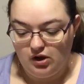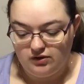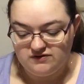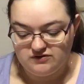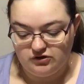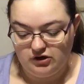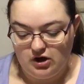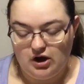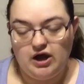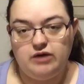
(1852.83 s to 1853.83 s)
So
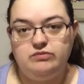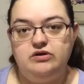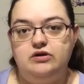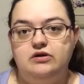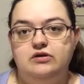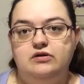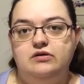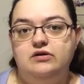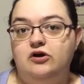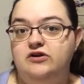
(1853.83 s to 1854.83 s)
I'm
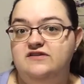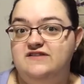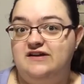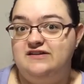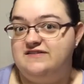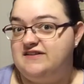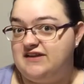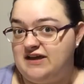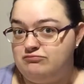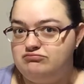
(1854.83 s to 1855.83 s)
only started this
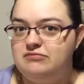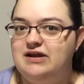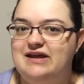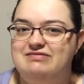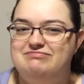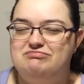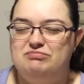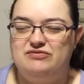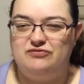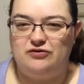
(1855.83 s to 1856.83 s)
again
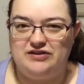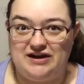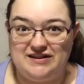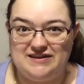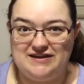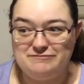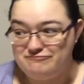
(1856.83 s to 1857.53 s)
before the end of the year.